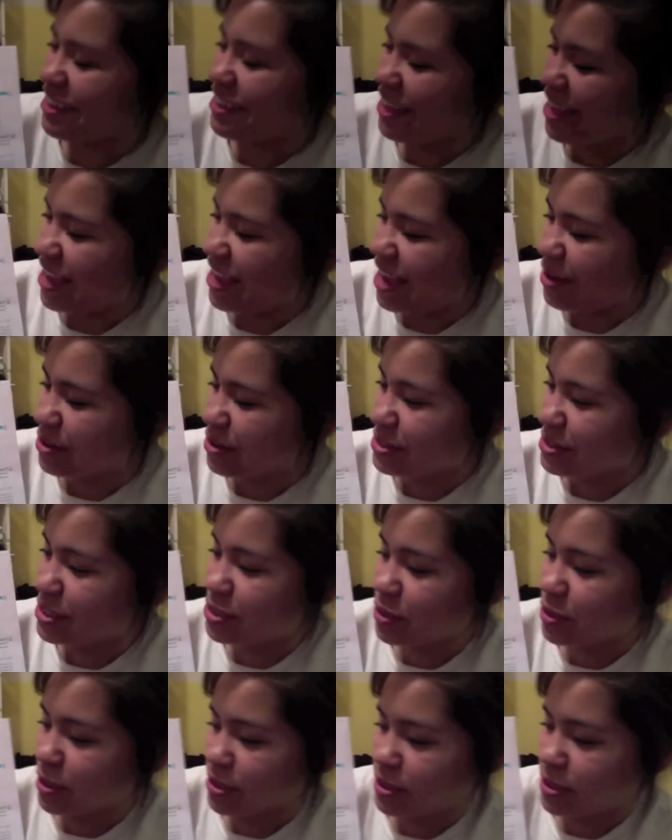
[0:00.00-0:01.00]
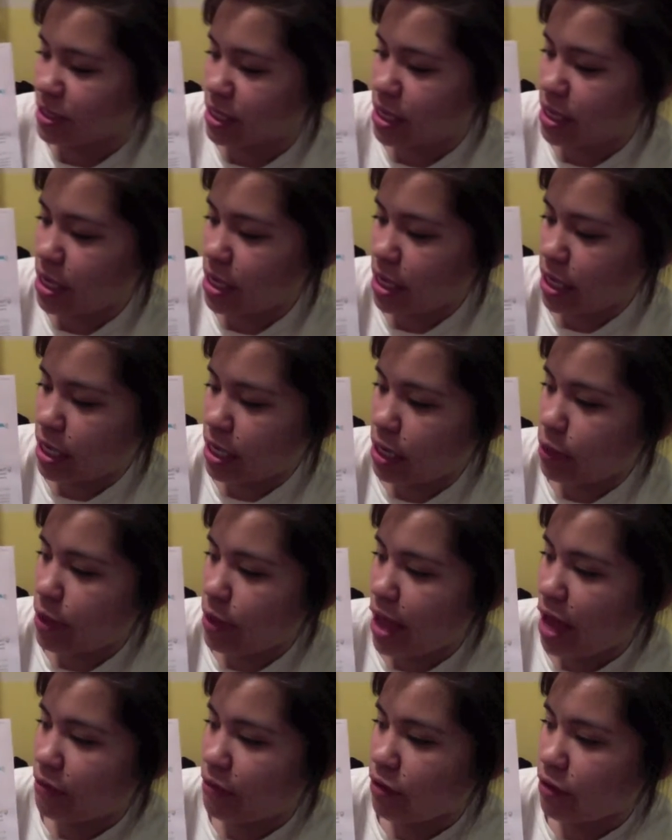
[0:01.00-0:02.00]
anyways, as you can see, here we
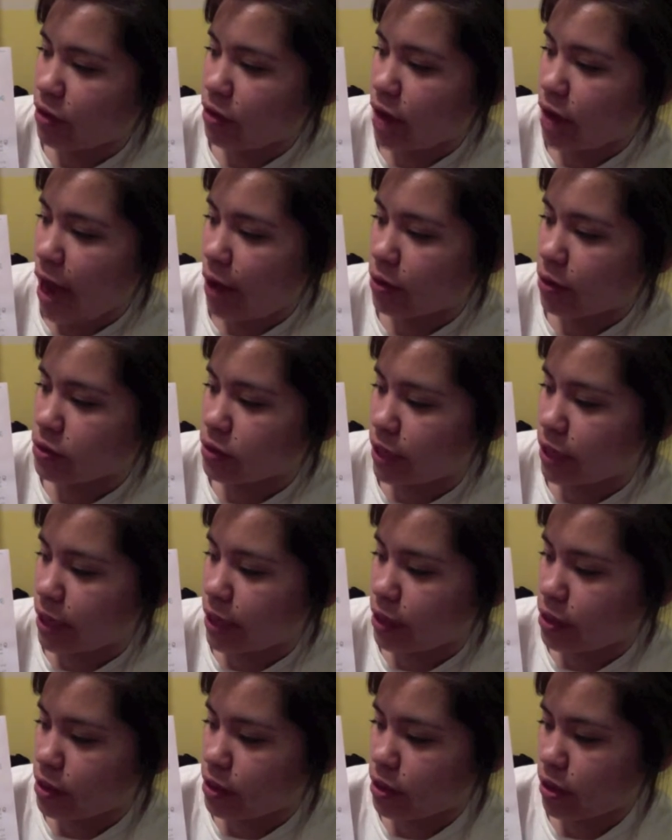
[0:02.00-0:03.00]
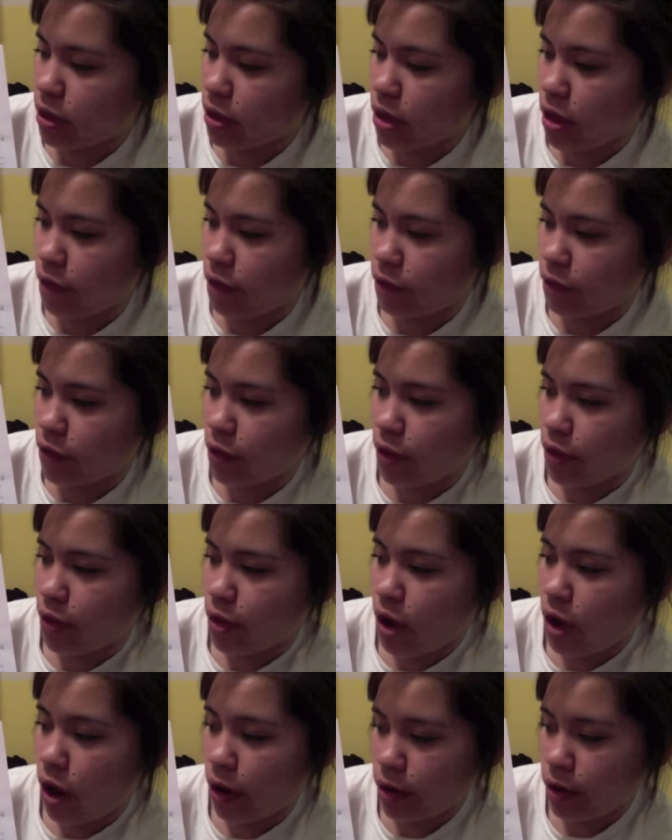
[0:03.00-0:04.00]
have our outer layer of the
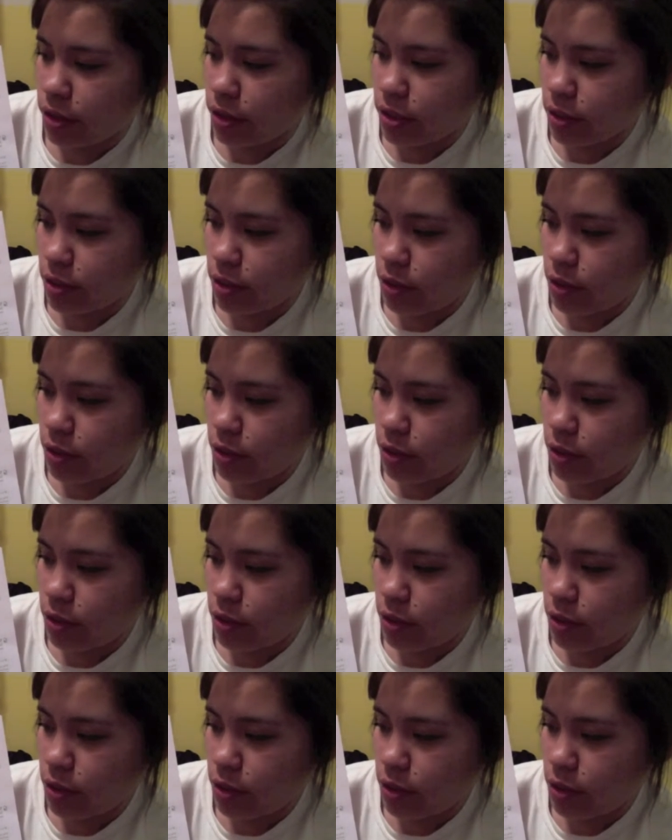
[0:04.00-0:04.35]
heart,